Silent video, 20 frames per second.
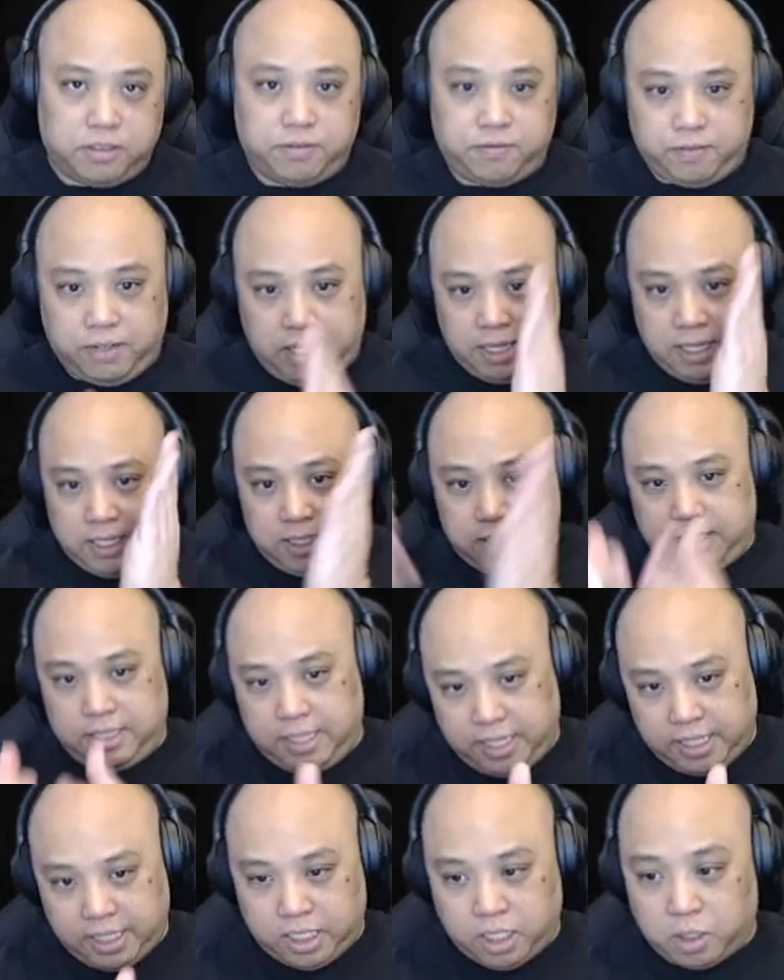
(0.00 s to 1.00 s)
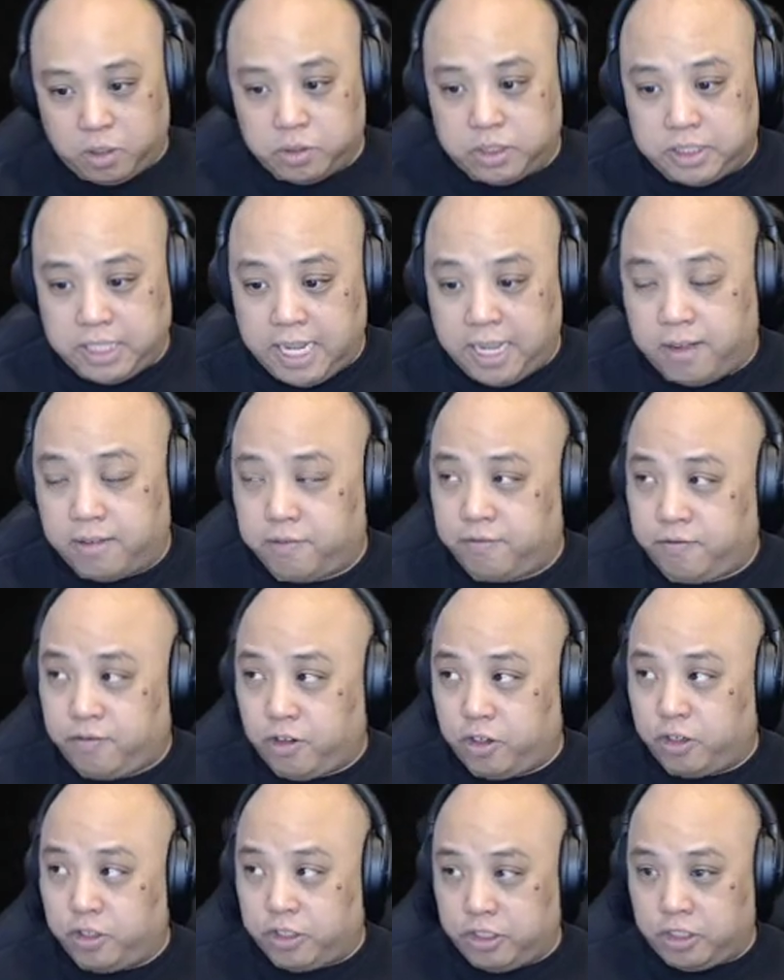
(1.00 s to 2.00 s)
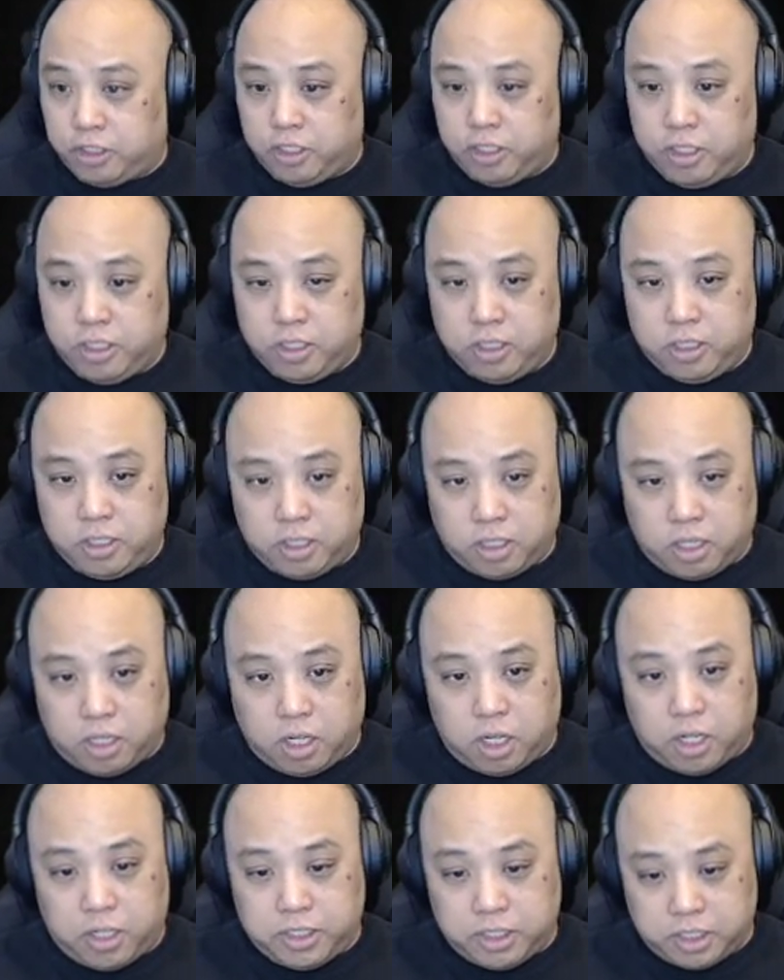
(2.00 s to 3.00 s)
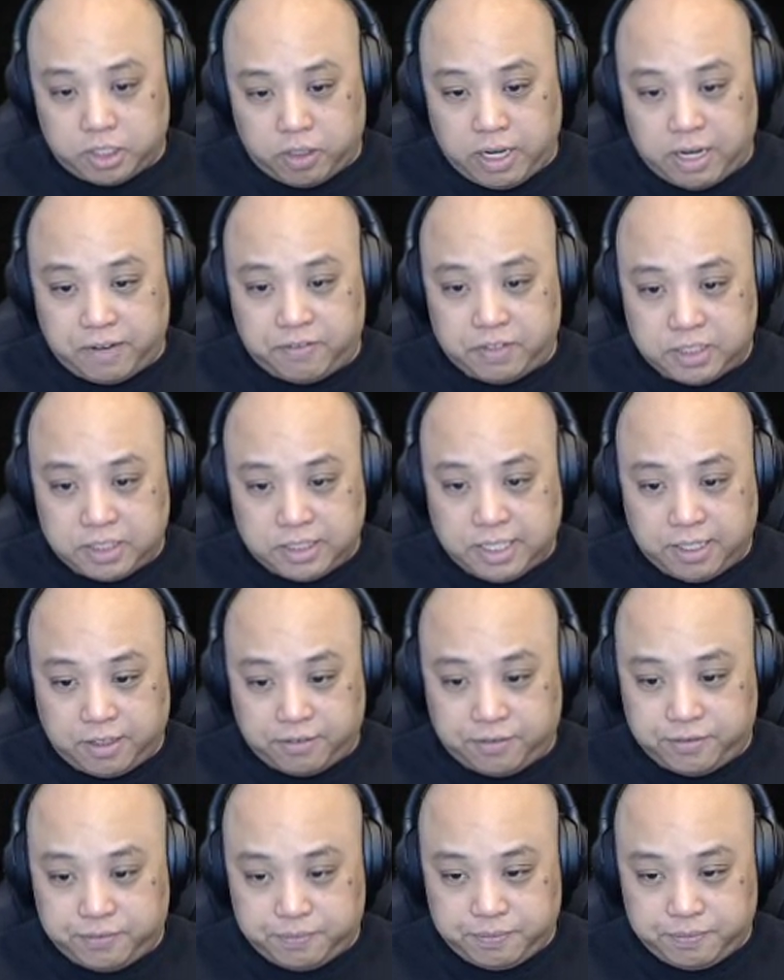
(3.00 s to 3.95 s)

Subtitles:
and it goes down further on the graph itself.